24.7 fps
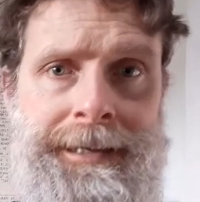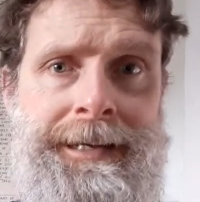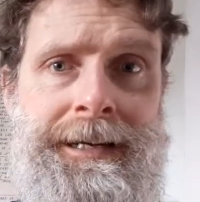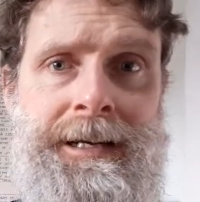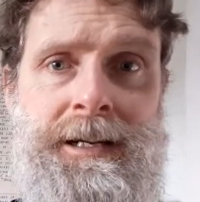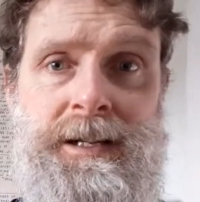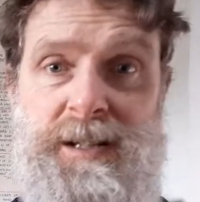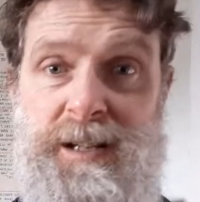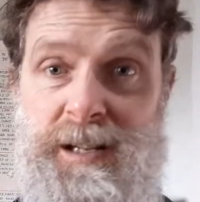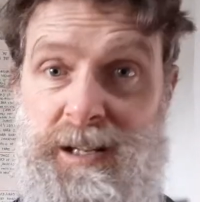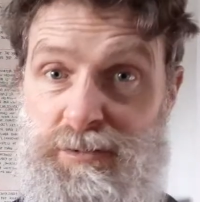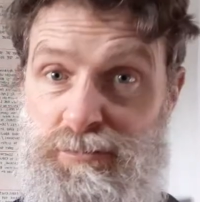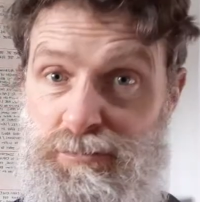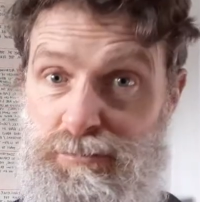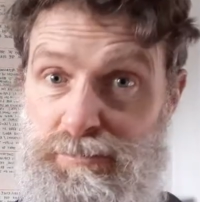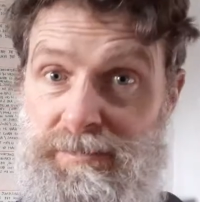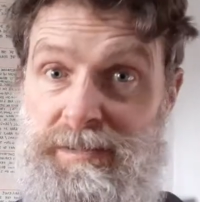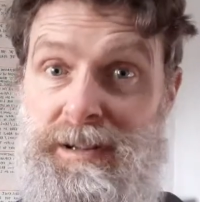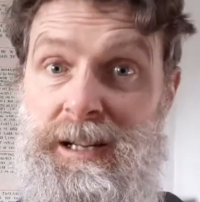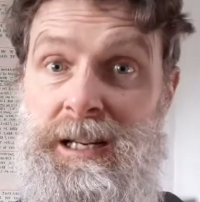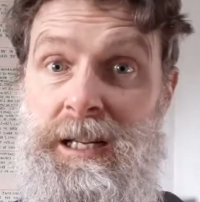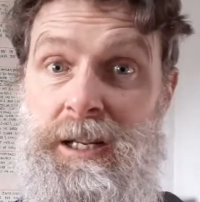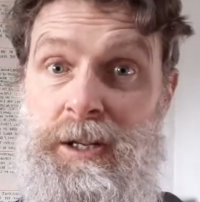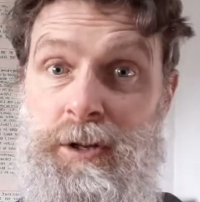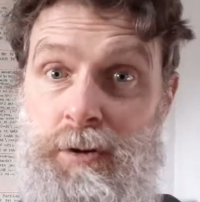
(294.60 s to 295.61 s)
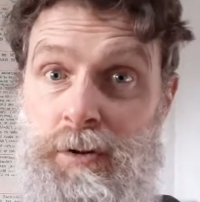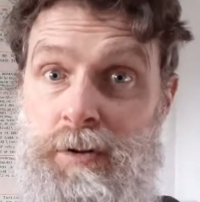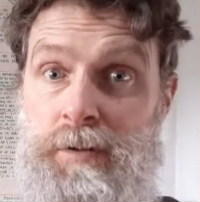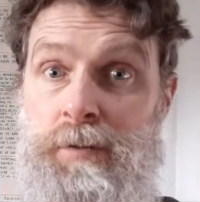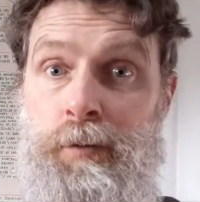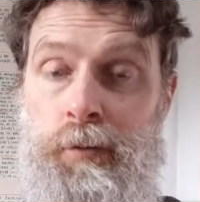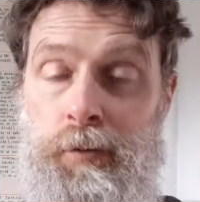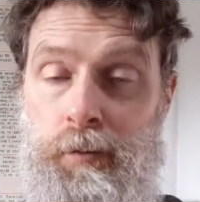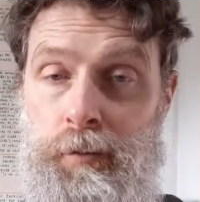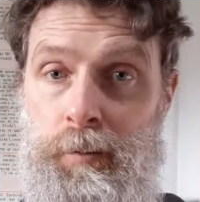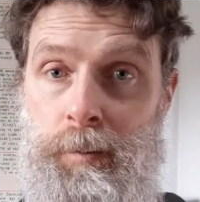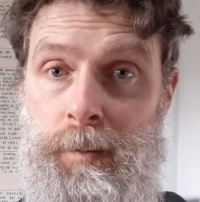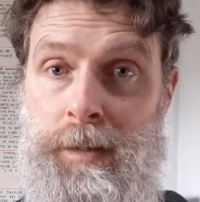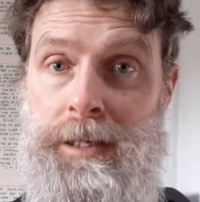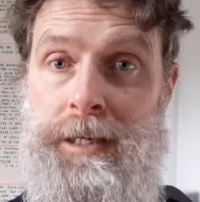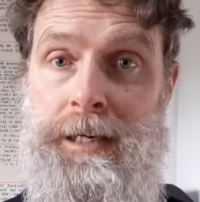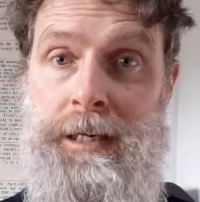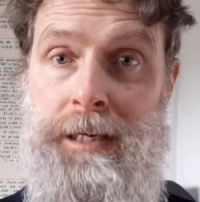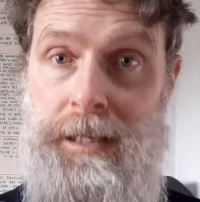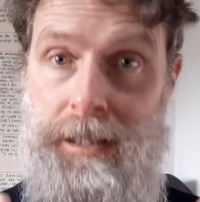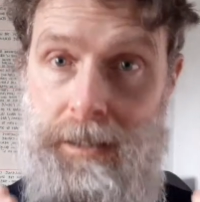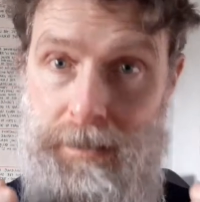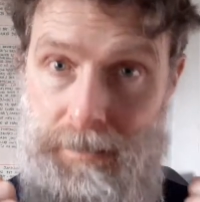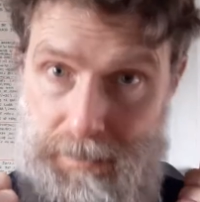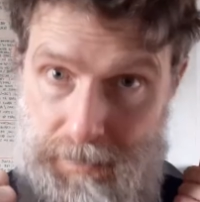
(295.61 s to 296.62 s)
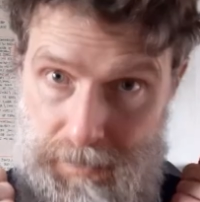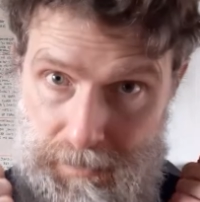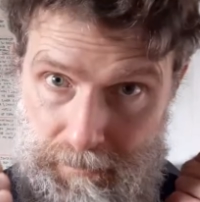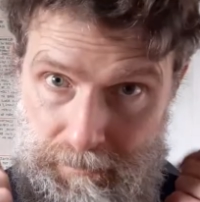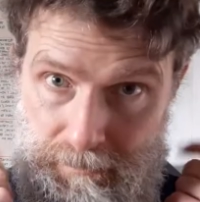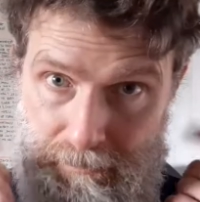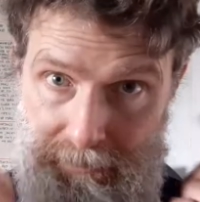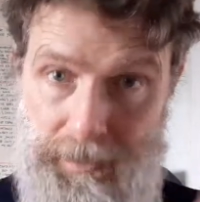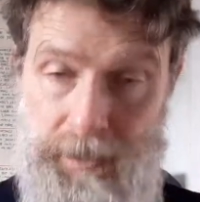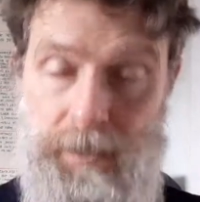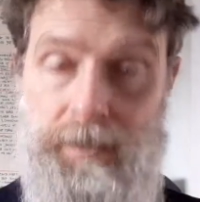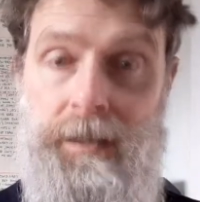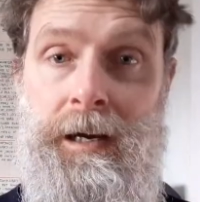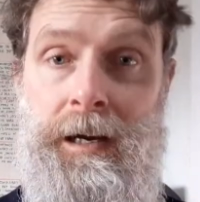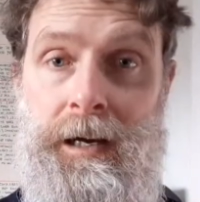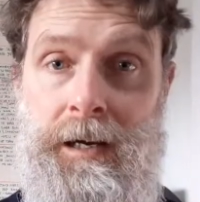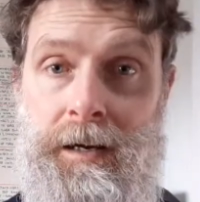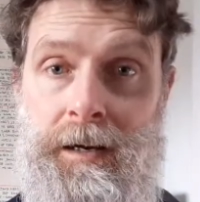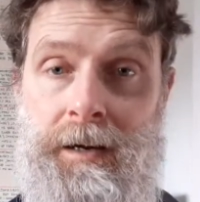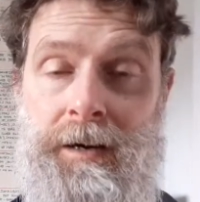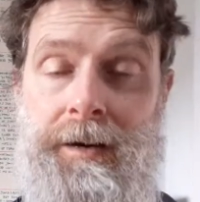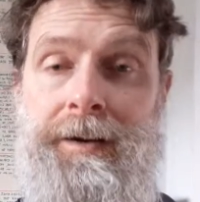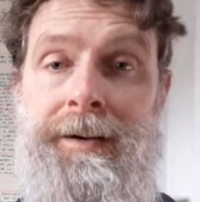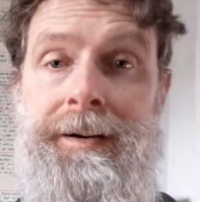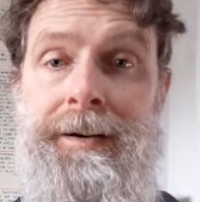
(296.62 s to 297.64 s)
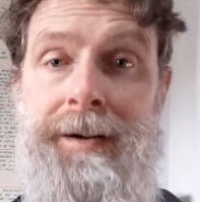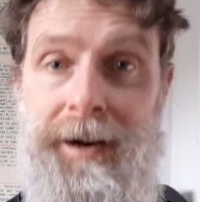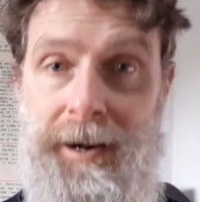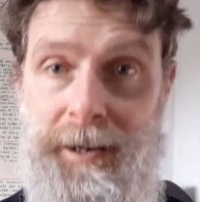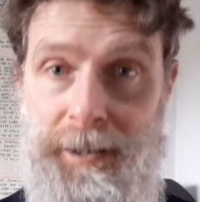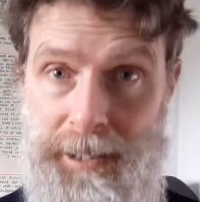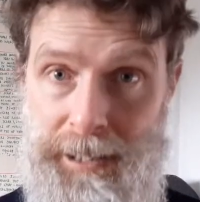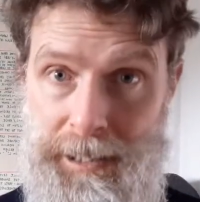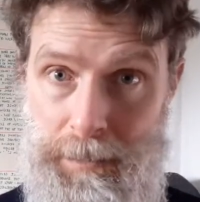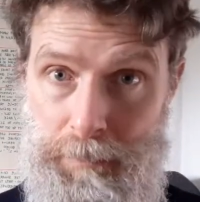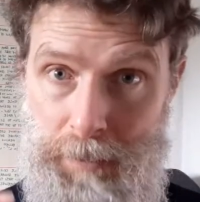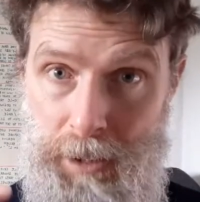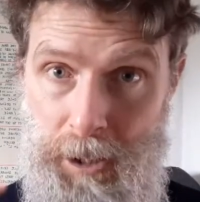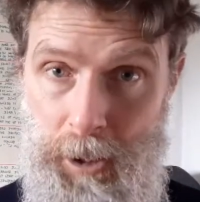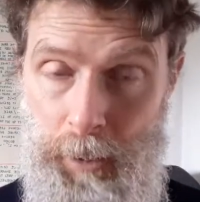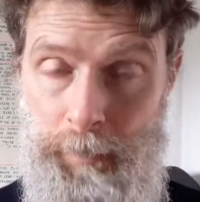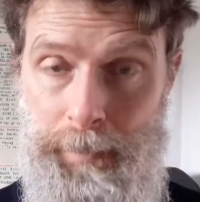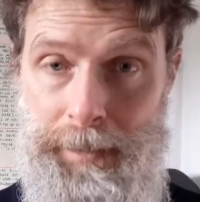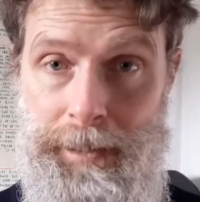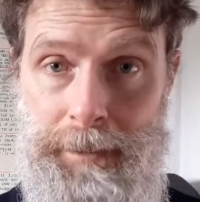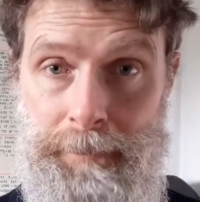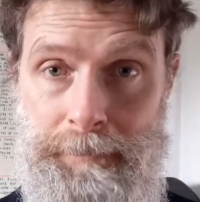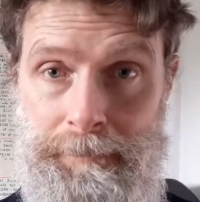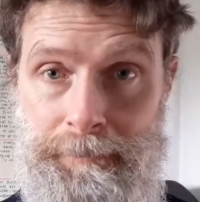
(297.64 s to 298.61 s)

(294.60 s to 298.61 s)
So that's really useful for me to hear. It's like, okay, I'll keep going.